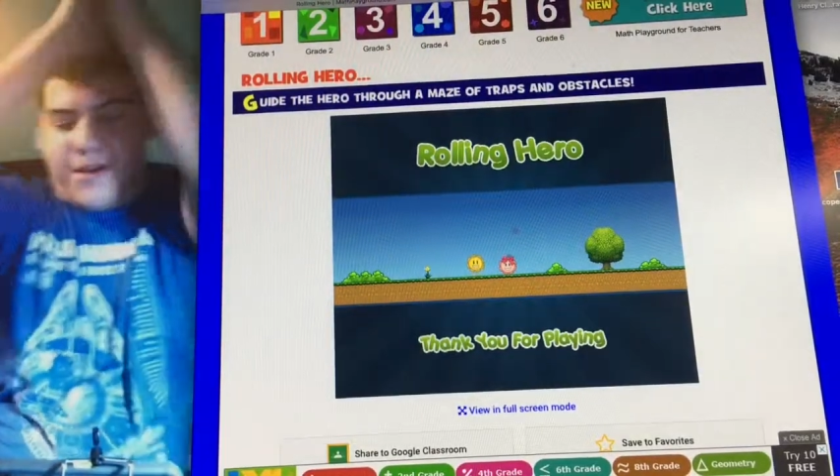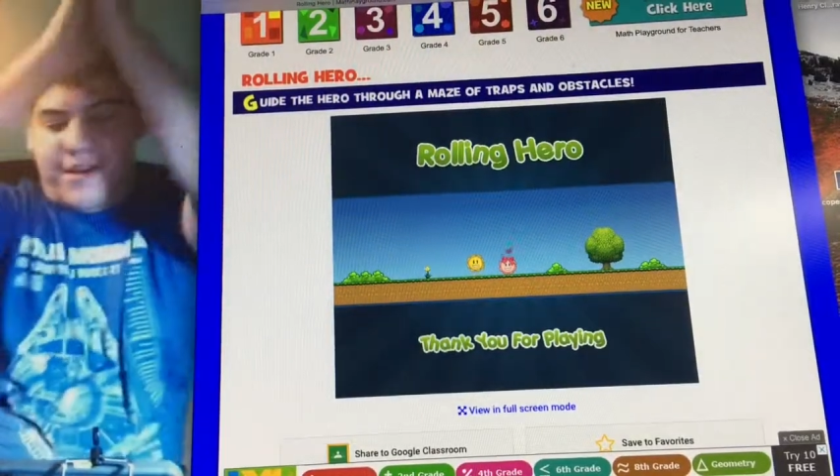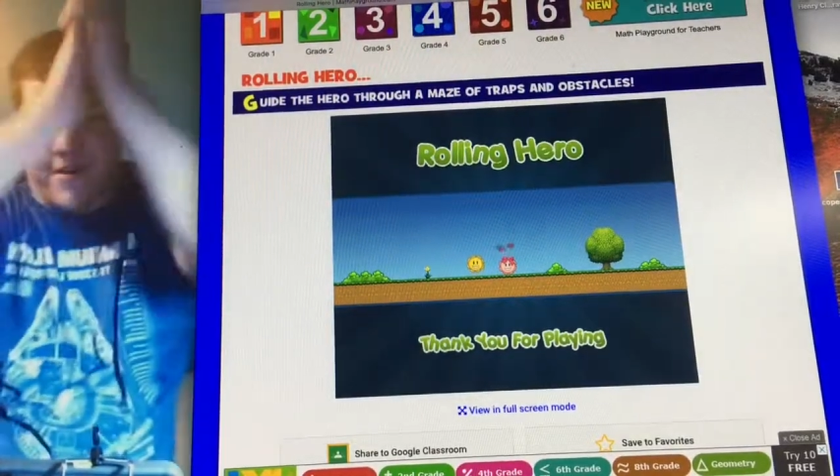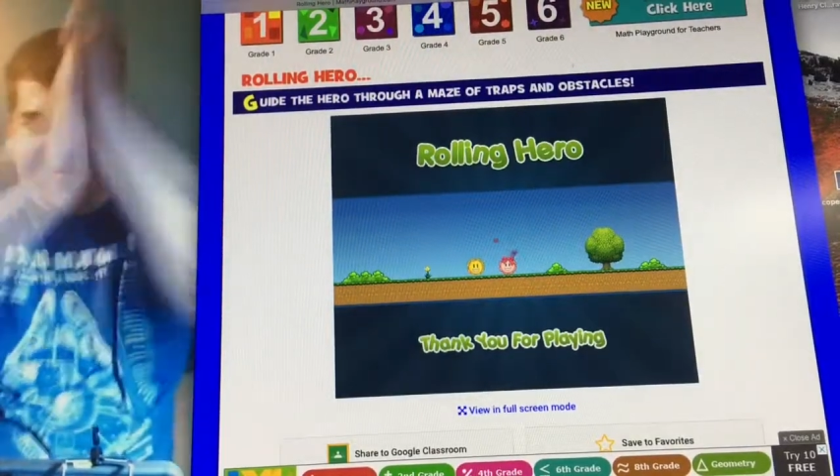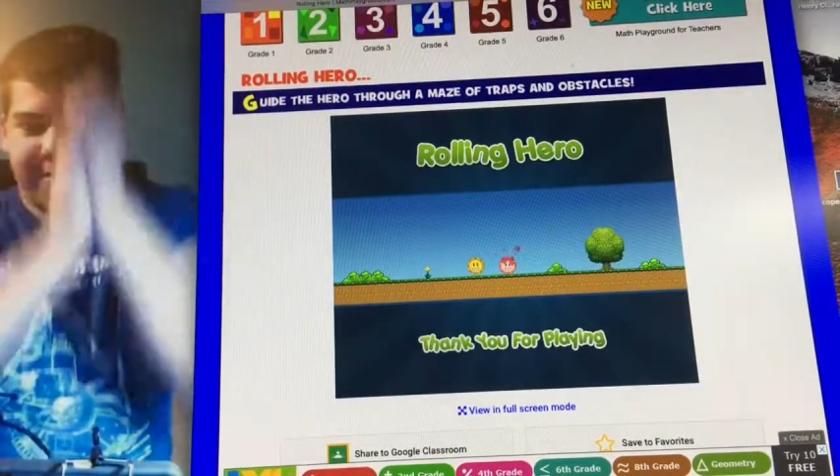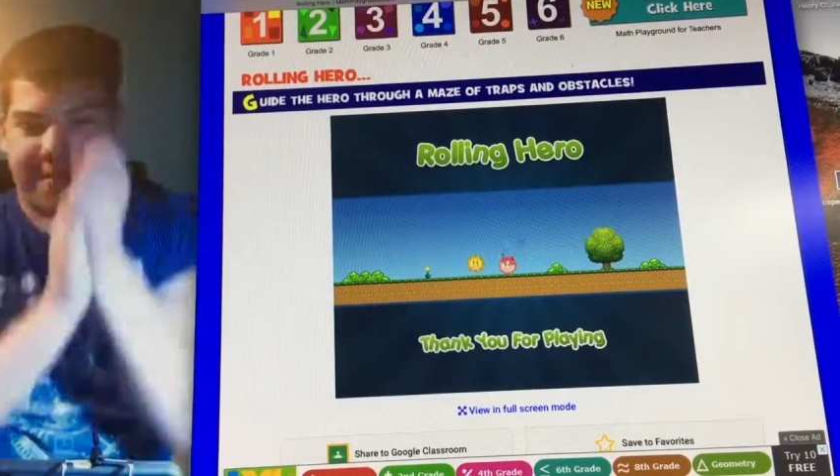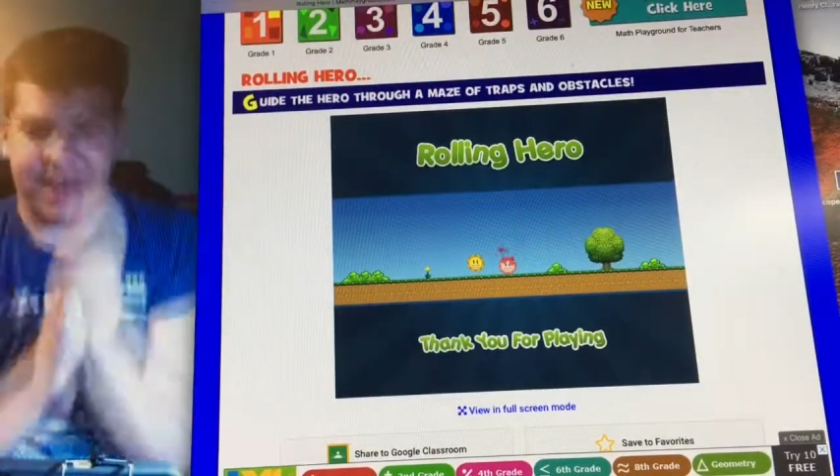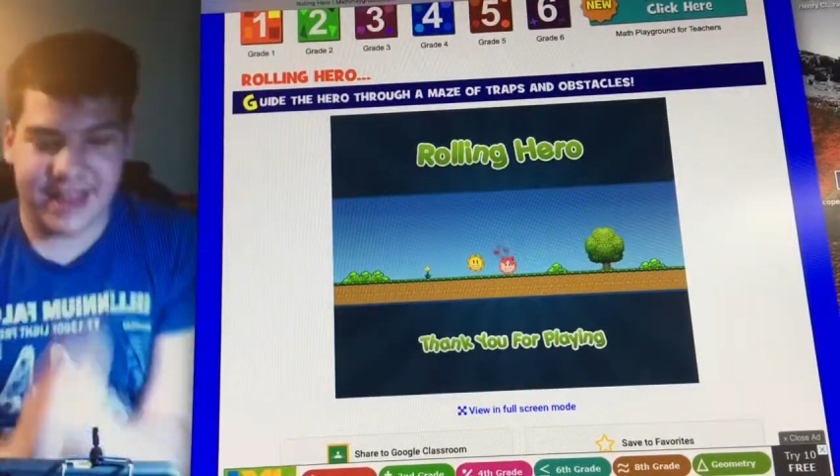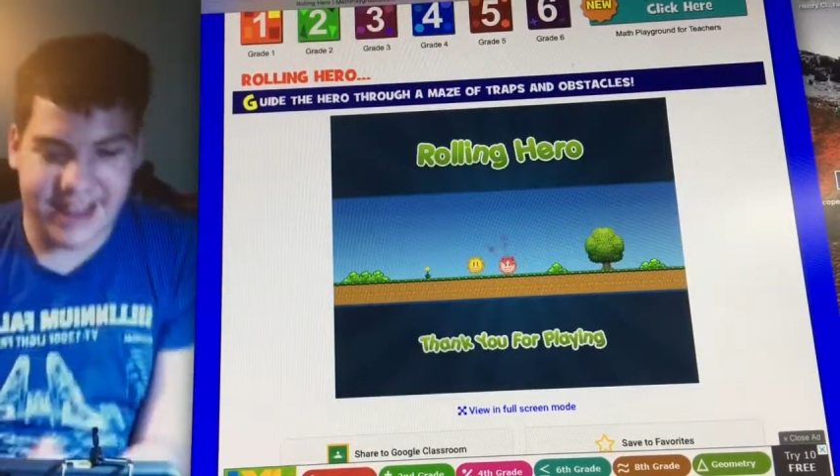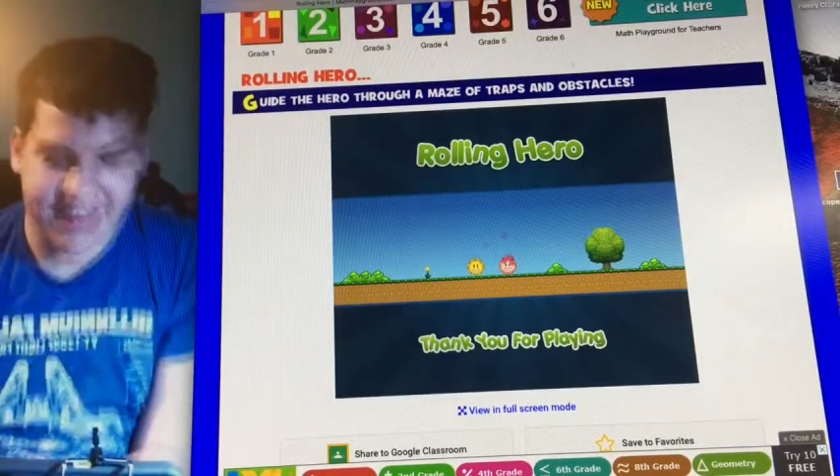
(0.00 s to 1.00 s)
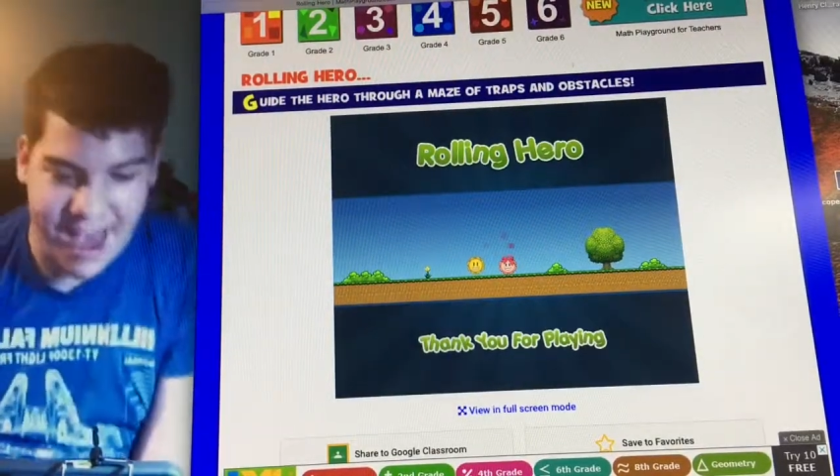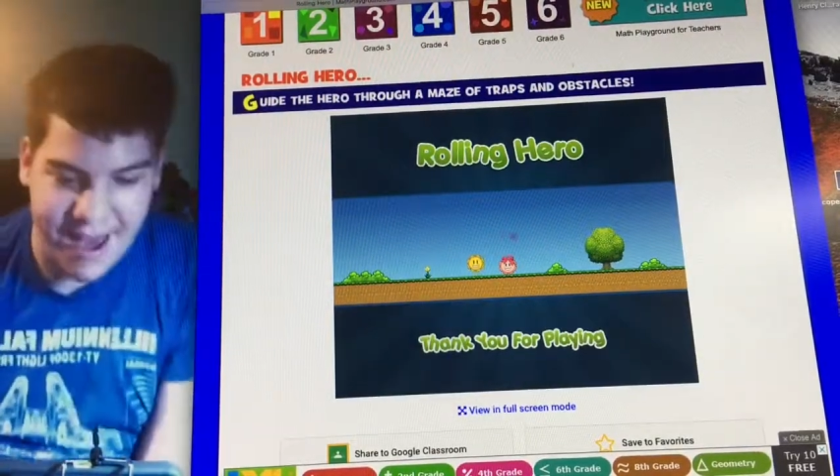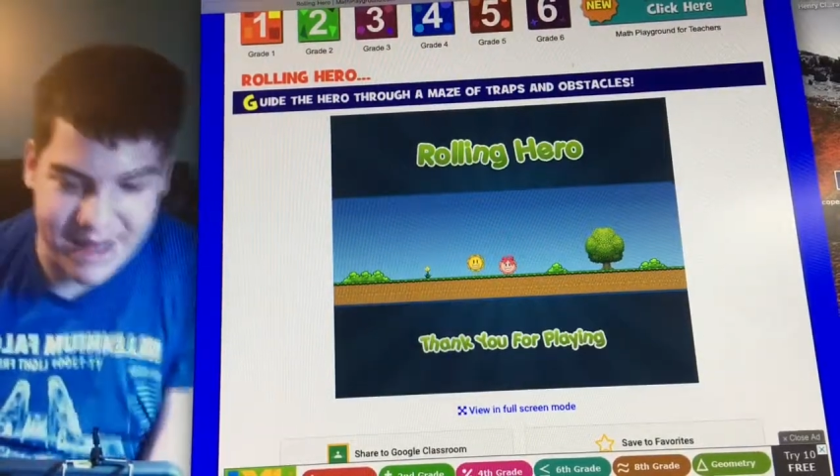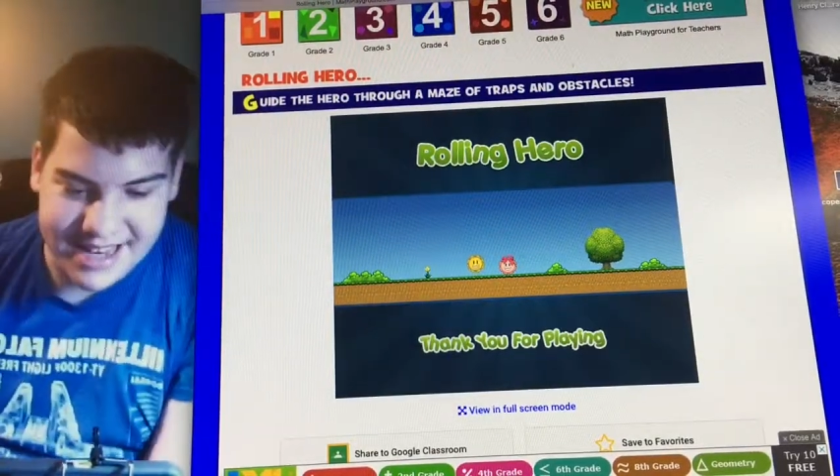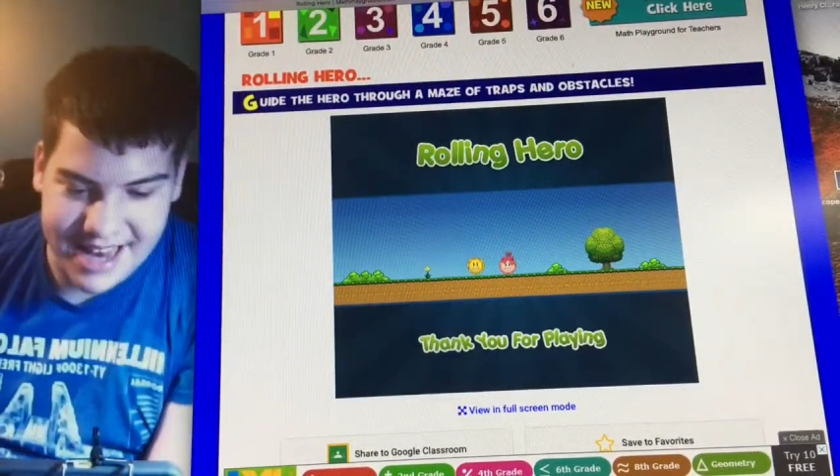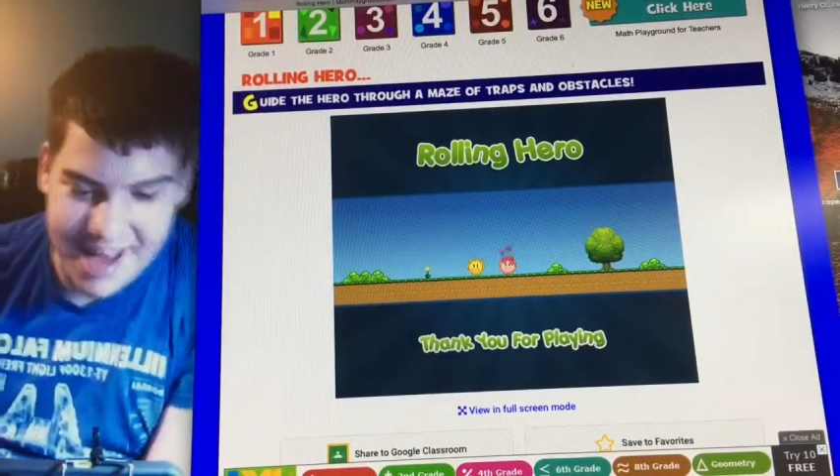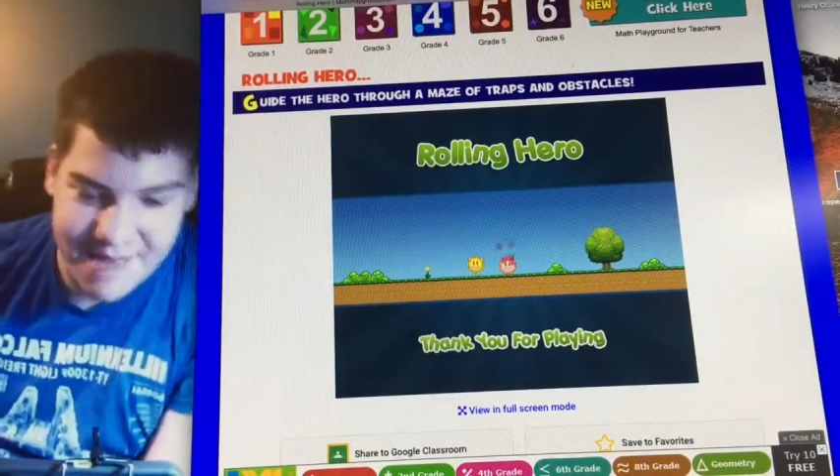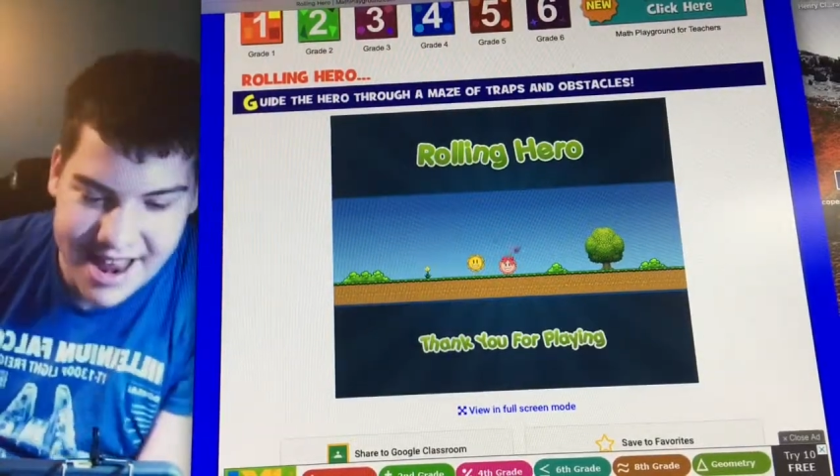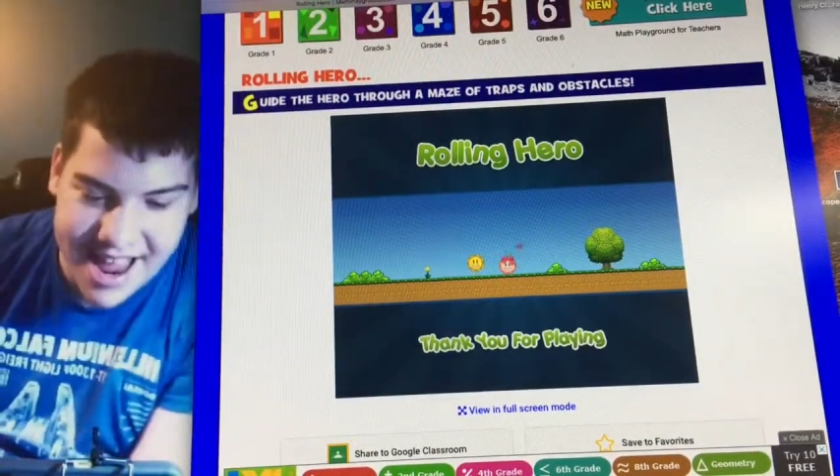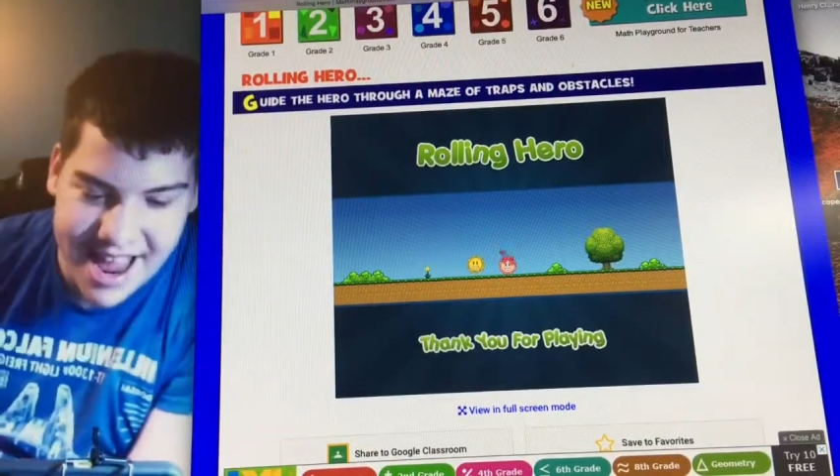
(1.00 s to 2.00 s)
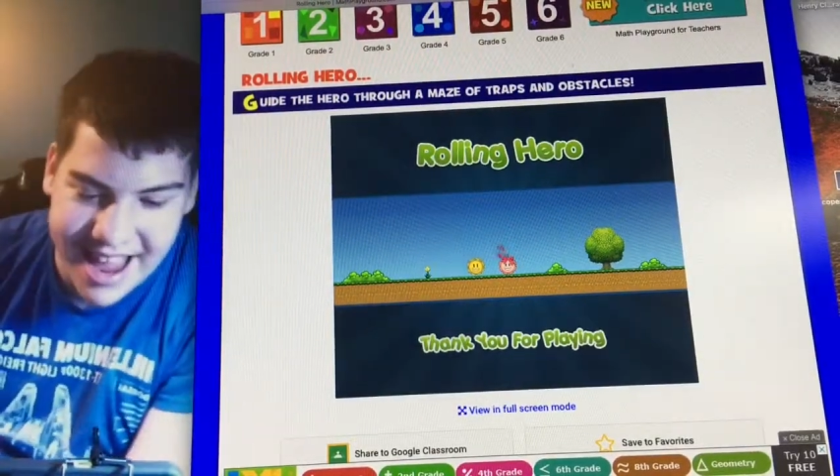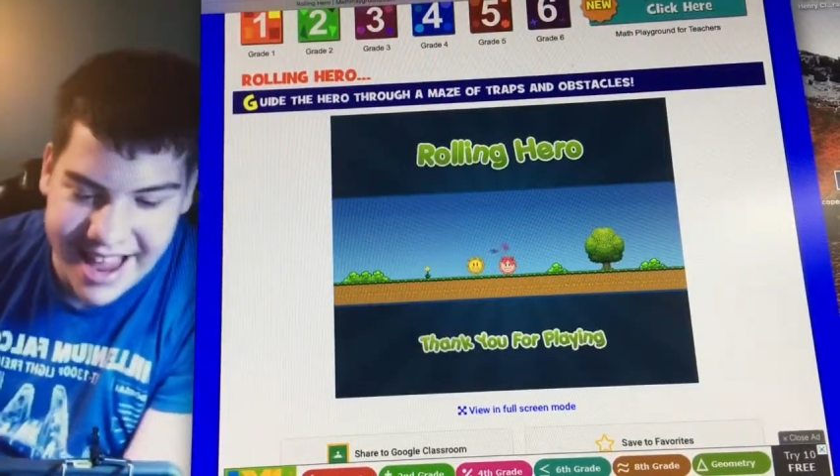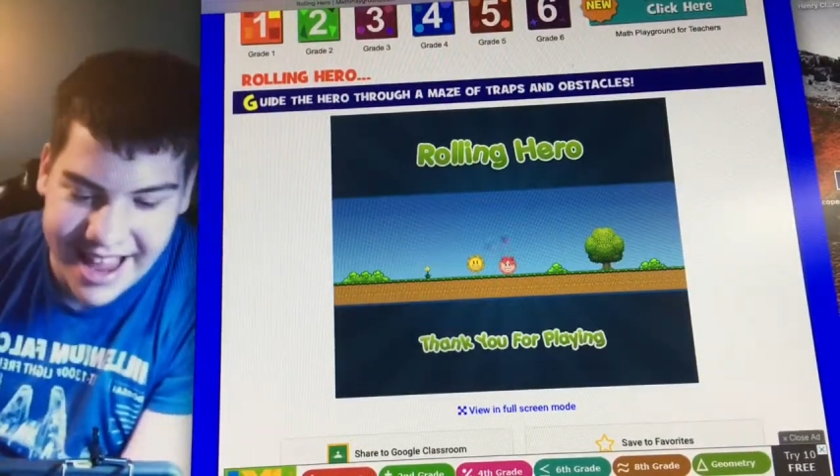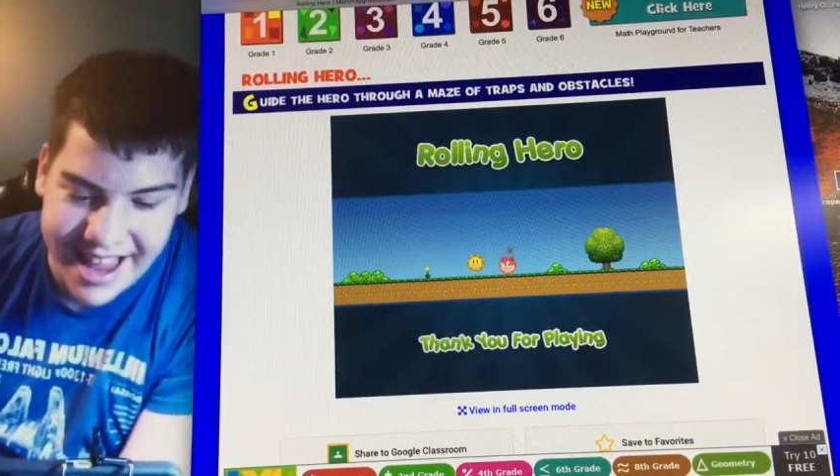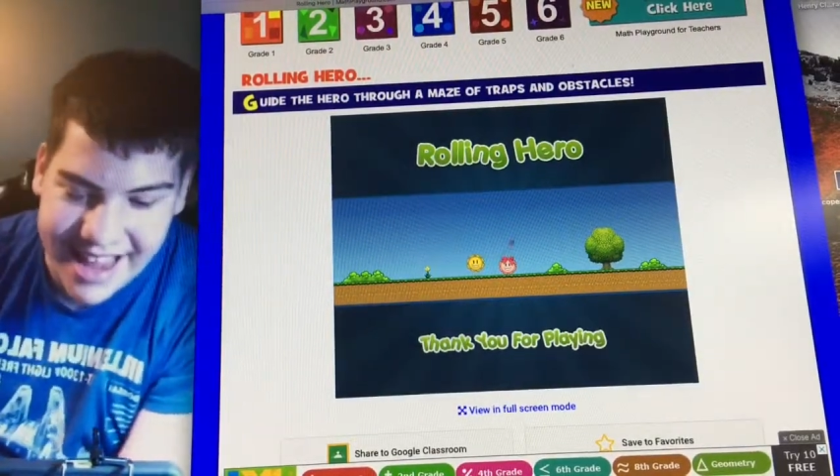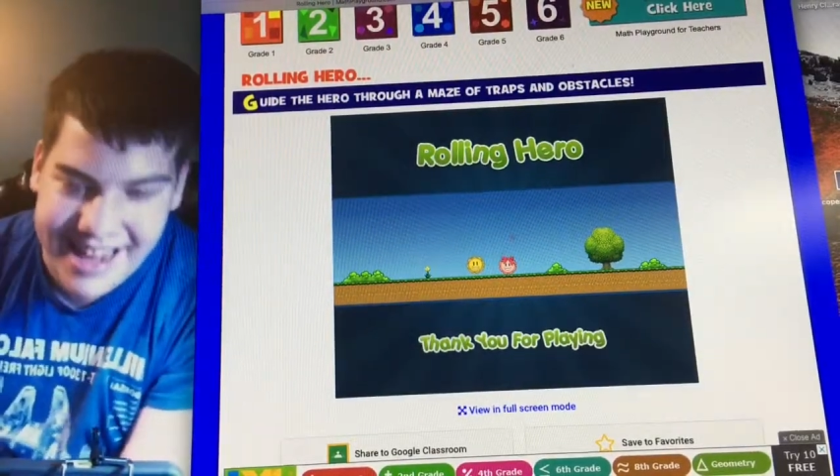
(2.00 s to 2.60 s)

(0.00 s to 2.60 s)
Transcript: We beat the game in 10 minutes!